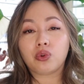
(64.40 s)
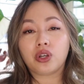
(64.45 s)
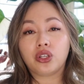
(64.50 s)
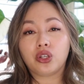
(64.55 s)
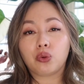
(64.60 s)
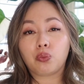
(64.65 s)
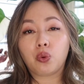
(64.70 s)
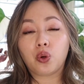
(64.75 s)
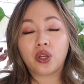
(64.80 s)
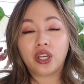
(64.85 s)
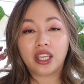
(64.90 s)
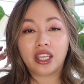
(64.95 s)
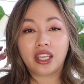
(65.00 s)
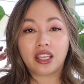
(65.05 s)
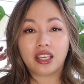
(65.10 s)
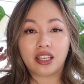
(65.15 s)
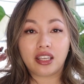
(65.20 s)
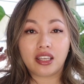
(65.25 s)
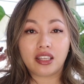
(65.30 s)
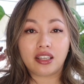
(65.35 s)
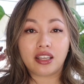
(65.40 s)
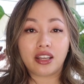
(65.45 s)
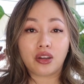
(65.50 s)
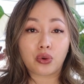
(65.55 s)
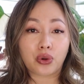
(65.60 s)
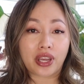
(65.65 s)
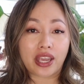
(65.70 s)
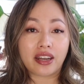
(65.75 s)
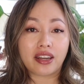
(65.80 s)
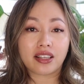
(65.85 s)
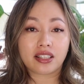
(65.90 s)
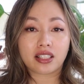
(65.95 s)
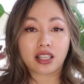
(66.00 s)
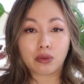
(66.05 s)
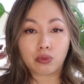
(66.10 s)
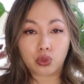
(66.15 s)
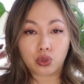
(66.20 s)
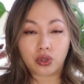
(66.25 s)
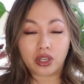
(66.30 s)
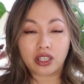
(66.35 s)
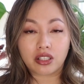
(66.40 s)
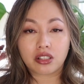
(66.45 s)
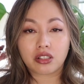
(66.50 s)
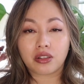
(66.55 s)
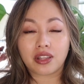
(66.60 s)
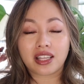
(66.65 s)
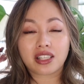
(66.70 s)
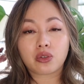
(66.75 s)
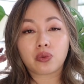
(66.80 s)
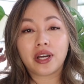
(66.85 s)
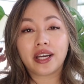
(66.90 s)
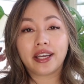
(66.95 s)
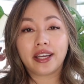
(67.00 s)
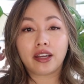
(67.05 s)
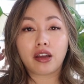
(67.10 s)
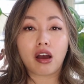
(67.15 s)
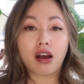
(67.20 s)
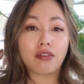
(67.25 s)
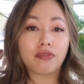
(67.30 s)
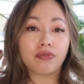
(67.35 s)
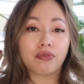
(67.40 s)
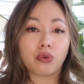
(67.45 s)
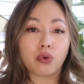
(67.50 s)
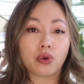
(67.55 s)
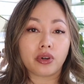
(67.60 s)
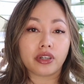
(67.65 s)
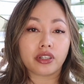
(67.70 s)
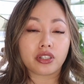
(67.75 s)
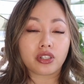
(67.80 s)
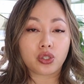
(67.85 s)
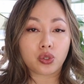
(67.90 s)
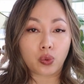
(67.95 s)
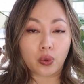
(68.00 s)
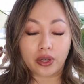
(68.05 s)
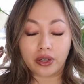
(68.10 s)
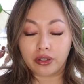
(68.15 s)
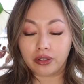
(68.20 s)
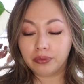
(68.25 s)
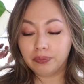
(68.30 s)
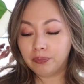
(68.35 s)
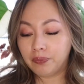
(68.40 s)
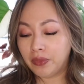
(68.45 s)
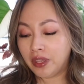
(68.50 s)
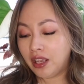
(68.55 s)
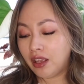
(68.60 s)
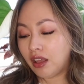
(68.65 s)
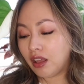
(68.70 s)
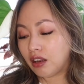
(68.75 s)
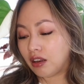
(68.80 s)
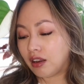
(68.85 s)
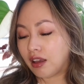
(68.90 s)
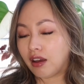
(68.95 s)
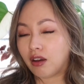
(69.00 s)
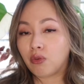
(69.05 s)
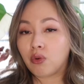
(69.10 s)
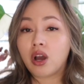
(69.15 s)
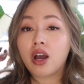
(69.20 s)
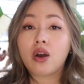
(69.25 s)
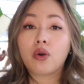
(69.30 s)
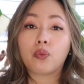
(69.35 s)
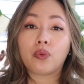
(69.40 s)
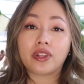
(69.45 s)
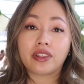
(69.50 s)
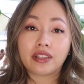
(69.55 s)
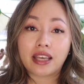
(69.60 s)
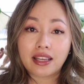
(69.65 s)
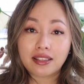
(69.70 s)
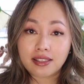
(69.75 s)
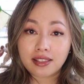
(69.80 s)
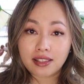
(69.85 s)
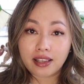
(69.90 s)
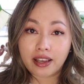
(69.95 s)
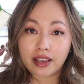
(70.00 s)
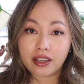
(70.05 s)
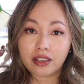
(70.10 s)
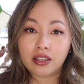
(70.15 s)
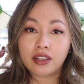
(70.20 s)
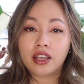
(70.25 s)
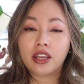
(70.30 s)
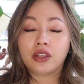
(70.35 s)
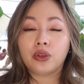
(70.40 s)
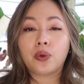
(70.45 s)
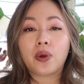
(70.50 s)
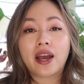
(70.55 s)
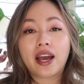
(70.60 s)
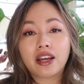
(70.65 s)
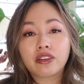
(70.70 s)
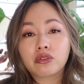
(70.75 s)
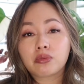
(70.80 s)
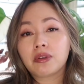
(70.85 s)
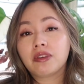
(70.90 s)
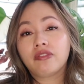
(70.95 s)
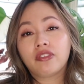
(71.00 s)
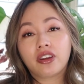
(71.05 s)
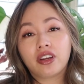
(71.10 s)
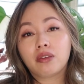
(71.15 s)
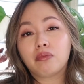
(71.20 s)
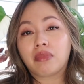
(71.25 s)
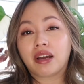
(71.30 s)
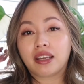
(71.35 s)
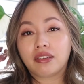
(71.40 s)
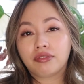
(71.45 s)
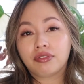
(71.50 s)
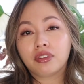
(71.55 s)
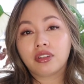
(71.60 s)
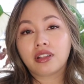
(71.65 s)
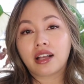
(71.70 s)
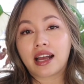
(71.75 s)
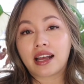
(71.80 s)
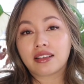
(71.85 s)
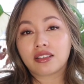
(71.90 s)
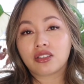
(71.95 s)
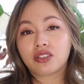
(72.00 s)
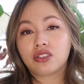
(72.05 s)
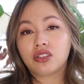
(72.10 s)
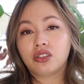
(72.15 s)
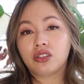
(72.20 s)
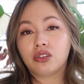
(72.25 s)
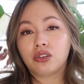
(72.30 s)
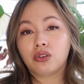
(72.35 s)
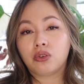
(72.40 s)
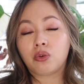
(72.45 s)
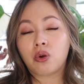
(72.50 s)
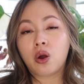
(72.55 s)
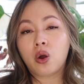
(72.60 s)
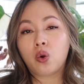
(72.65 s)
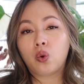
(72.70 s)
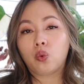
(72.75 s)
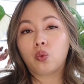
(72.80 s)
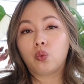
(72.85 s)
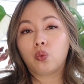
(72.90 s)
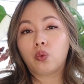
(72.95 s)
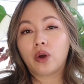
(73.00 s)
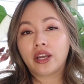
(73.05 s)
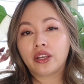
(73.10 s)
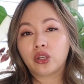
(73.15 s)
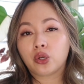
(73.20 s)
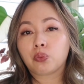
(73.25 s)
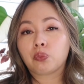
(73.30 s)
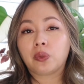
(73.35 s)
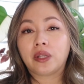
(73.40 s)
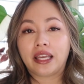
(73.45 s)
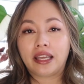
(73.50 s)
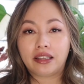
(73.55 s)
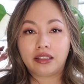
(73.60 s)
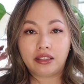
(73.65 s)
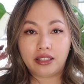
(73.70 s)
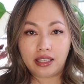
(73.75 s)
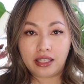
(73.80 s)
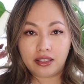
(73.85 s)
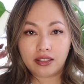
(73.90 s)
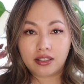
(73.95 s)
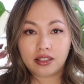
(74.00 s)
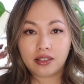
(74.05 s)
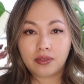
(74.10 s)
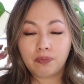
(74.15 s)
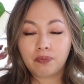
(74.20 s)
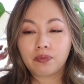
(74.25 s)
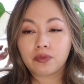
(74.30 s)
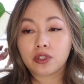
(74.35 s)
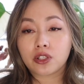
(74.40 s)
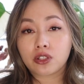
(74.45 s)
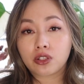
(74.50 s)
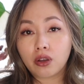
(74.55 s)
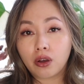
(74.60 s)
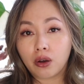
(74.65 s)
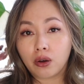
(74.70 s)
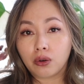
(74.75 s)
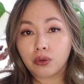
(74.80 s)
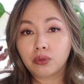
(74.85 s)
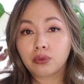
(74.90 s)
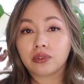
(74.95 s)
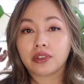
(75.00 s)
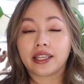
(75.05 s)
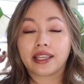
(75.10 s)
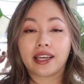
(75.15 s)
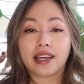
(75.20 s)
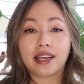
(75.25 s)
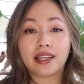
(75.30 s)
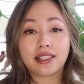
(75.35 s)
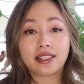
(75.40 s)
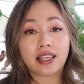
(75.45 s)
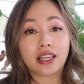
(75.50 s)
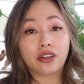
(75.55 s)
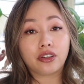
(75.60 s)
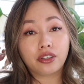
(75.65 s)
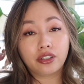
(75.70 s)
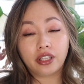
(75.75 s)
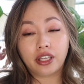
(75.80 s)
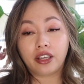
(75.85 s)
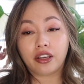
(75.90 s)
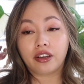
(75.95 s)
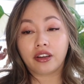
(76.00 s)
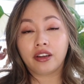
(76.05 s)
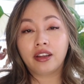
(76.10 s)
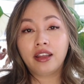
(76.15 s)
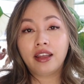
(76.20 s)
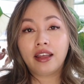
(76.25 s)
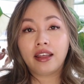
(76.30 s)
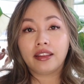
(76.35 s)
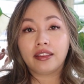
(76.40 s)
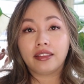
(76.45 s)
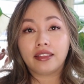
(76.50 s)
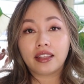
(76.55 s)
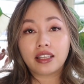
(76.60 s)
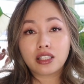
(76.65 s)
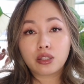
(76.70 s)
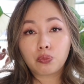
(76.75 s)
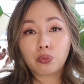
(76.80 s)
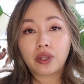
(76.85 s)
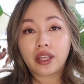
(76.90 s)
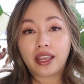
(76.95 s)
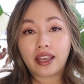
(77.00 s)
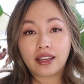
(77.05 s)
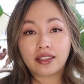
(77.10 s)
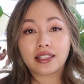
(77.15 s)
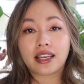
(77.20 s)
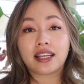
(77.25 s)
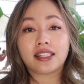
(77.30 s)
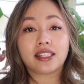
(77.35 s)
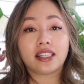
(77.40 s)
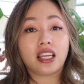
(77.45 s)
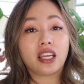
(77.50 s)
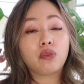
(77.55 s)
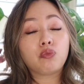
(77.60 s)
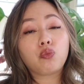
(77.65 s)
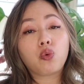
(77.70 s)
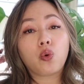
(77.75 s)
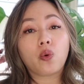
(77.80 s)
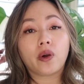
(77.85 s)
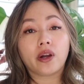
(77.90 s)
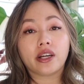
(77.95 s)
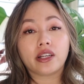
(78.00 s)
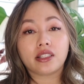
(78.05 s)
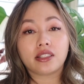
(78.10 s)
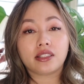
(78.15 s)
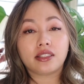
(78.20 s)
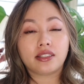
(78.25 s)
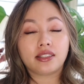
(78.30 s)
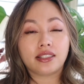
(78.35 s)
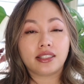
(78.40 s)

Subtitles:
when you're putting it in inorganic substrates. So that's why I opt for soil. Now, with that said, you have to be very mindful as to what your plant needs. So, like I had said earlier, this plant as an import